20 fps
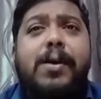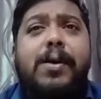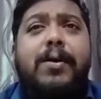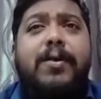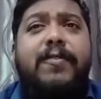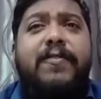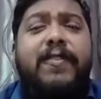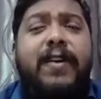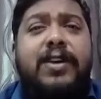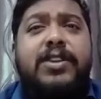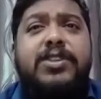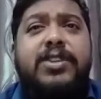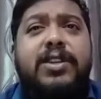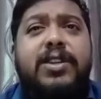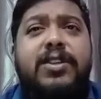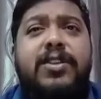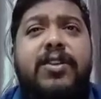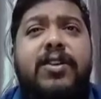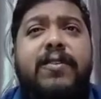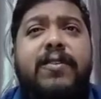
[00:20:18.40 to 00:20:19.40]

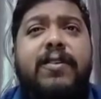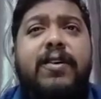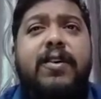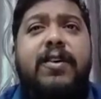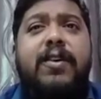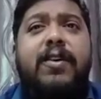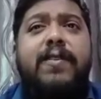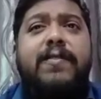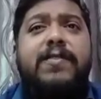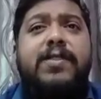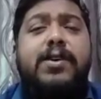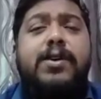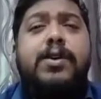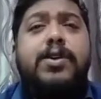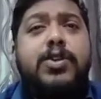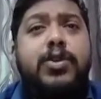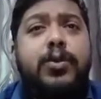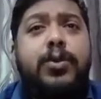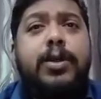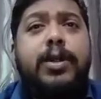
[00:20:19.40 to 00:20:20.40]
functioning of the
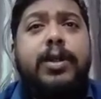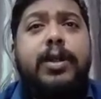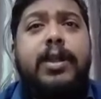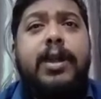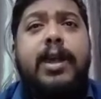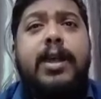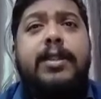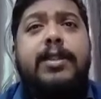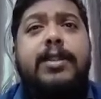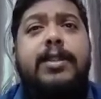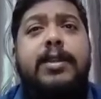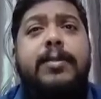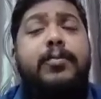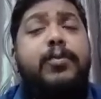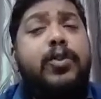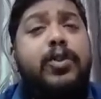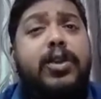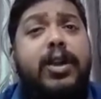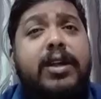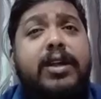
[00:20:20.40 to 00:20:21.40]
unit, and the
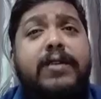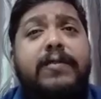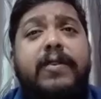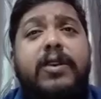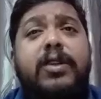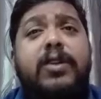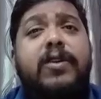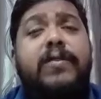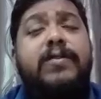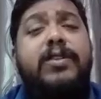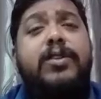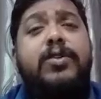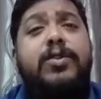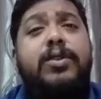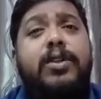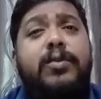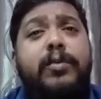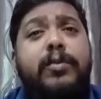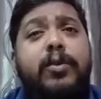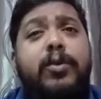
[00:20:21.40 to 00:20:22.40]
productivity of the
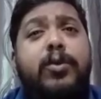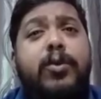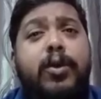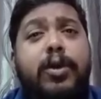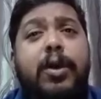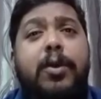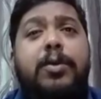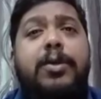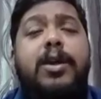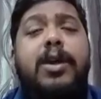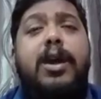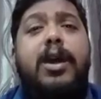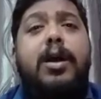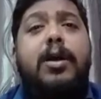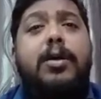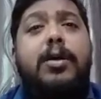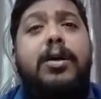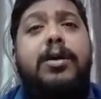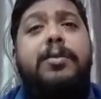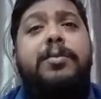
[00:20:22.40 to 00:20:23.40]
unit will go down.
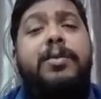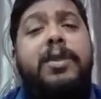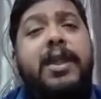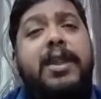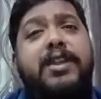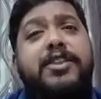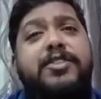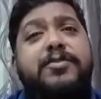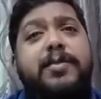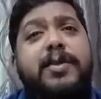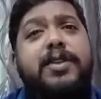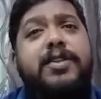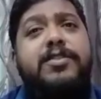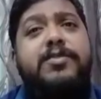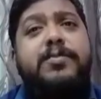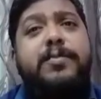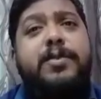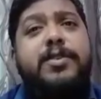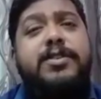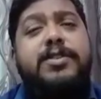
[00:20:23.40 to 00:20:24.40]
An
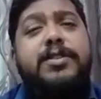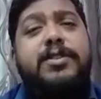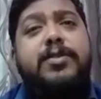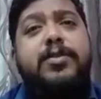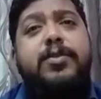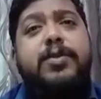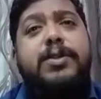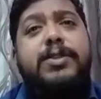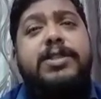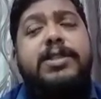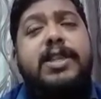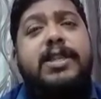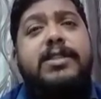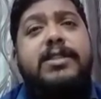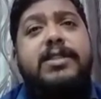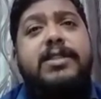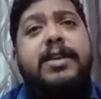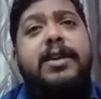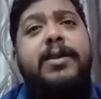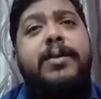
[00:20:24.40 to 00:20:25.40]
experienced person who was,
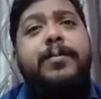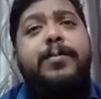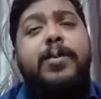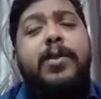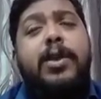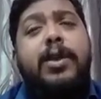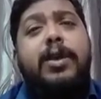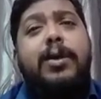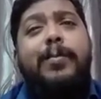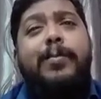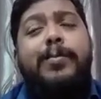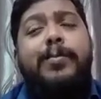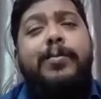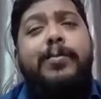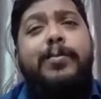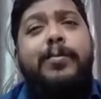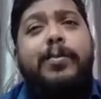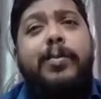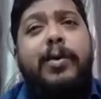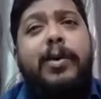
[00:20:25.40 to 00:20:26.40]
let's say,
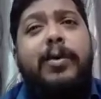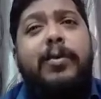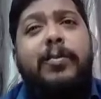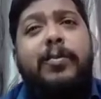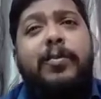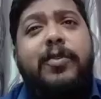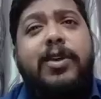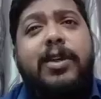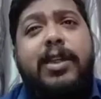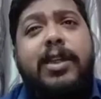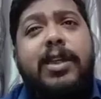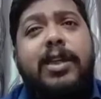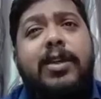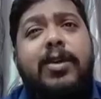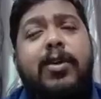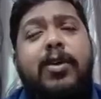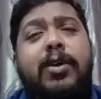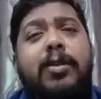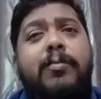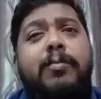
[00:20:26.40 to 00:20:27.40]
working
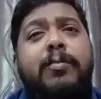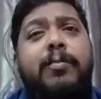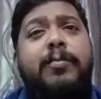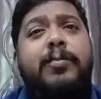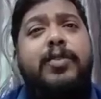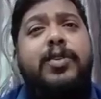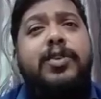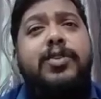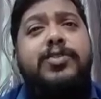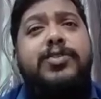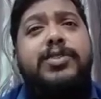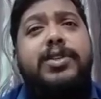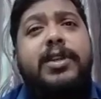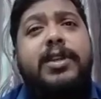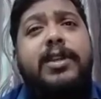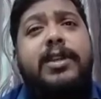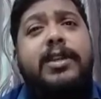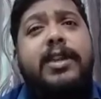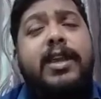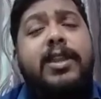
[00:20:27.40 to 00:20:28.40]
or
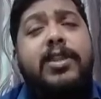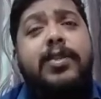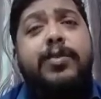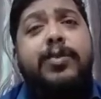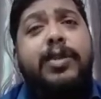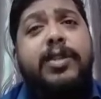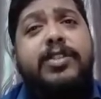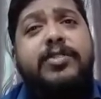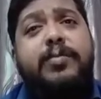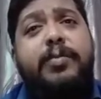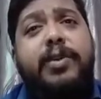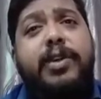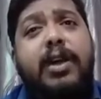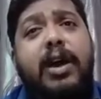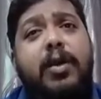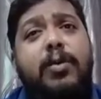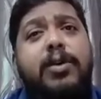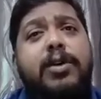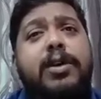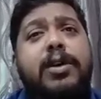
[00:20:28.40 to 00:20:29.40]
producing 10 units per
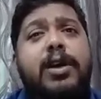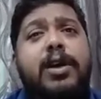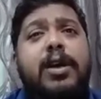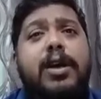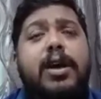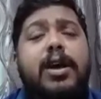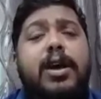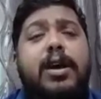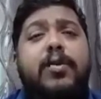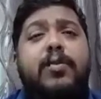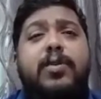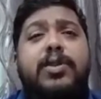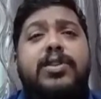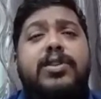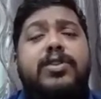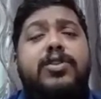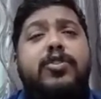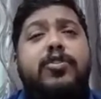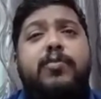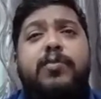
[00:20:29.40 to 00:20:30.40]
hour, with the
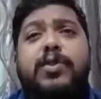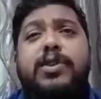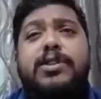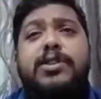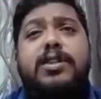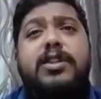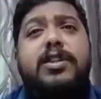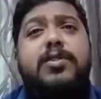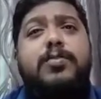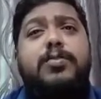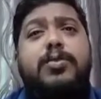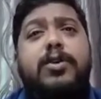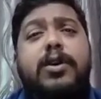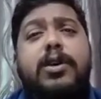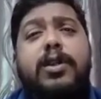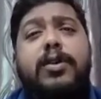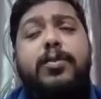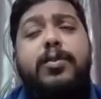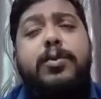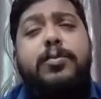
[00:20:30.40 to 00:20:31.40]
new person
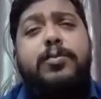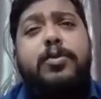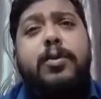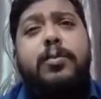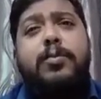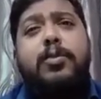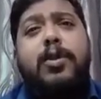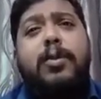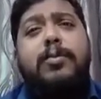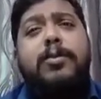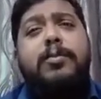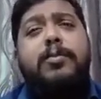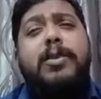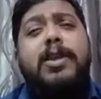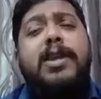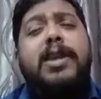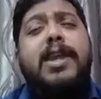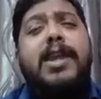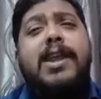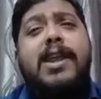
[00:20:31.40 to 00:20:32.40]
it would probably
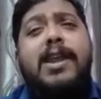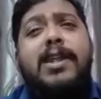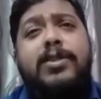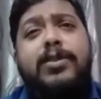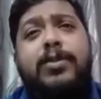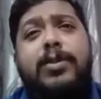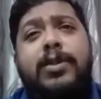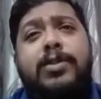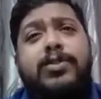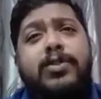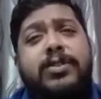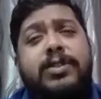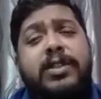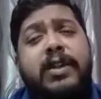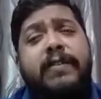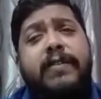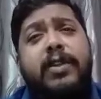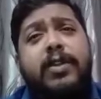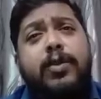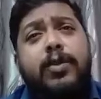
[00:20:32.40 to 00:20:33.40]
be 8 units or
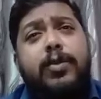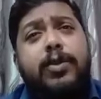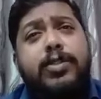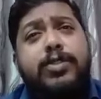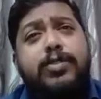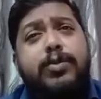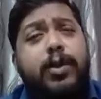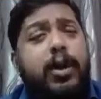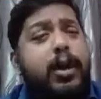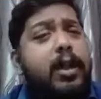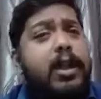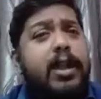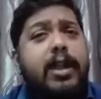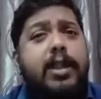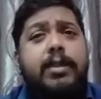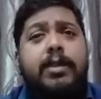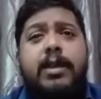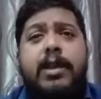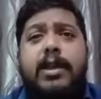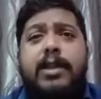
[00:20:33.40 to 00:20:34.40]
7 units. So
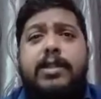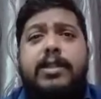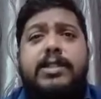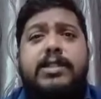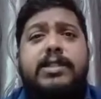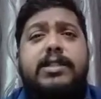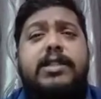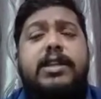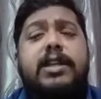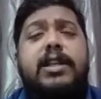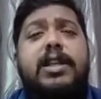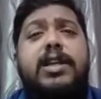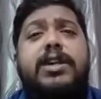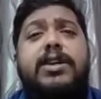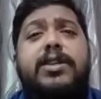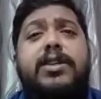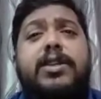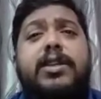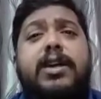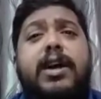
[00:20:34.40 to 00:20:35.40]
again, this is a clear
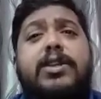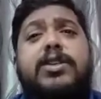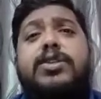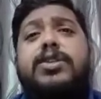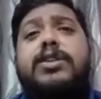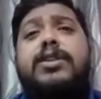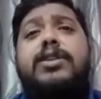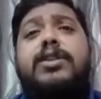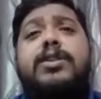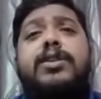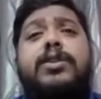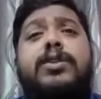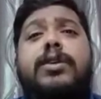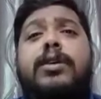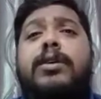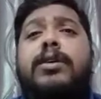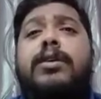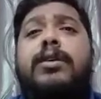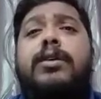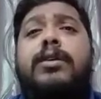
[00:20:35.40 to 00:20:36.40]
reduction in
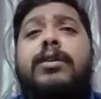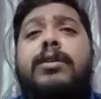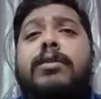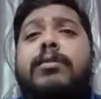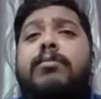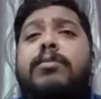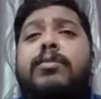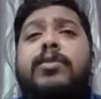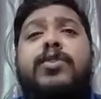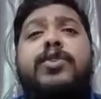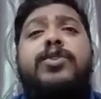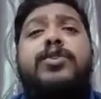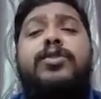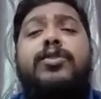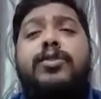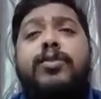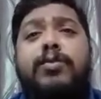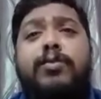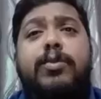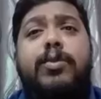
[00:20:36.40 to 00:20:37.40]

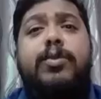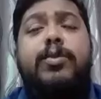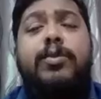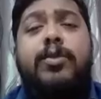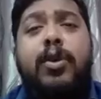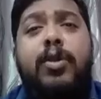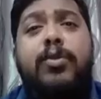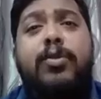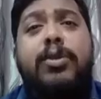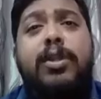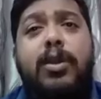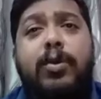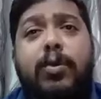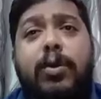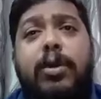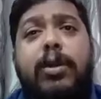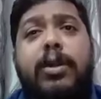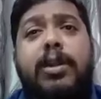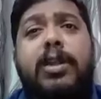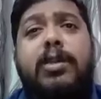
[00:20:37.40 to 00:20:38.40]
not only
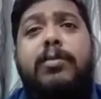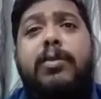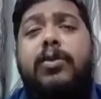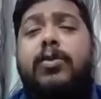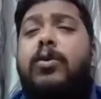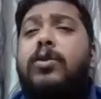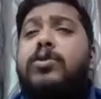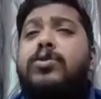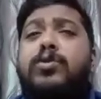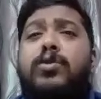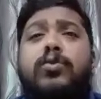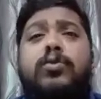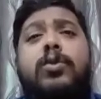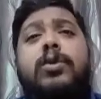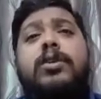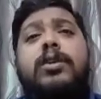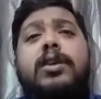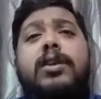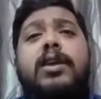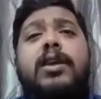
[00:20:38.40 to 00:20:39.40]
quality but also
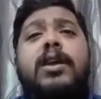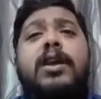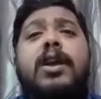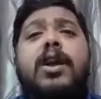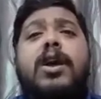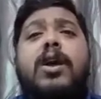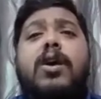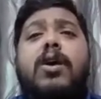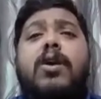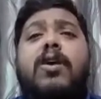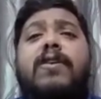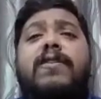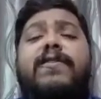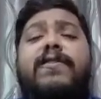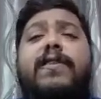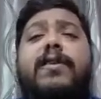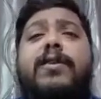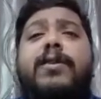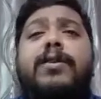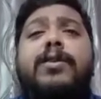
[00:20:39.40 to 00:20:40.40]
quantity of
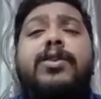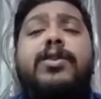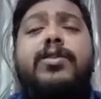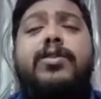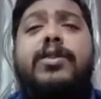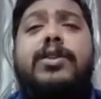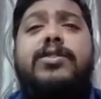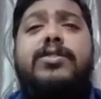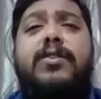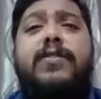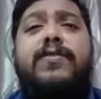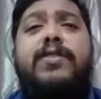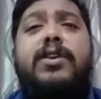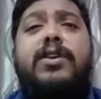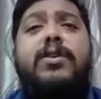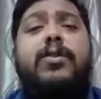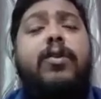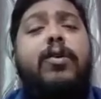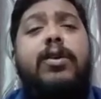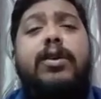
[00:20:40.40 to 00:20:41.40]
units of
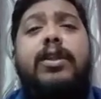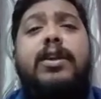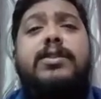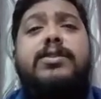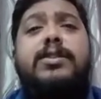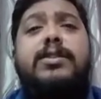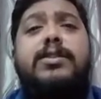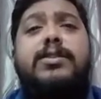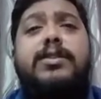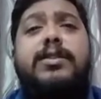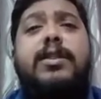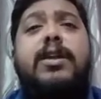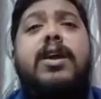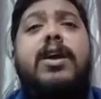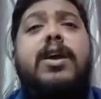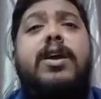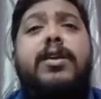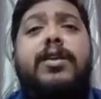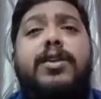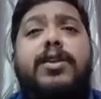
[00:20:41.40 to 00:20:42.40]
the organization.
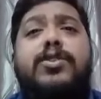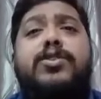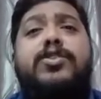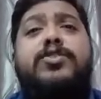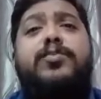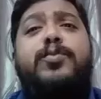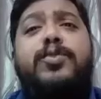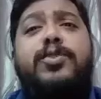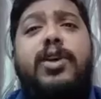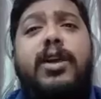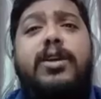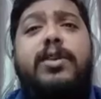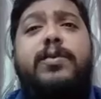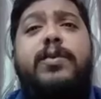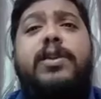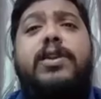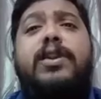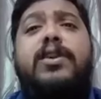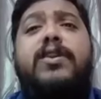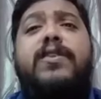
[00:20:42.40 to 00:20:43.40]
Reduced
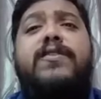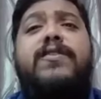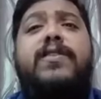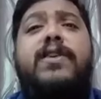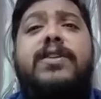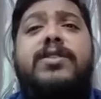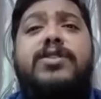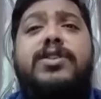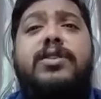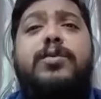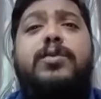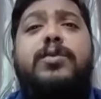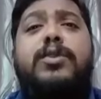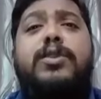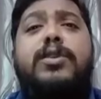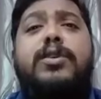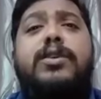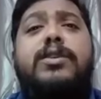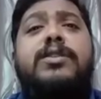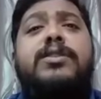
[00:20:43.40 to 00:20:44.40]
productivity of injured
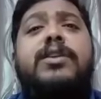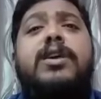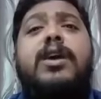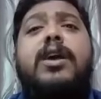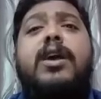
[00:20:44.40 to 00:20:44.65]
workers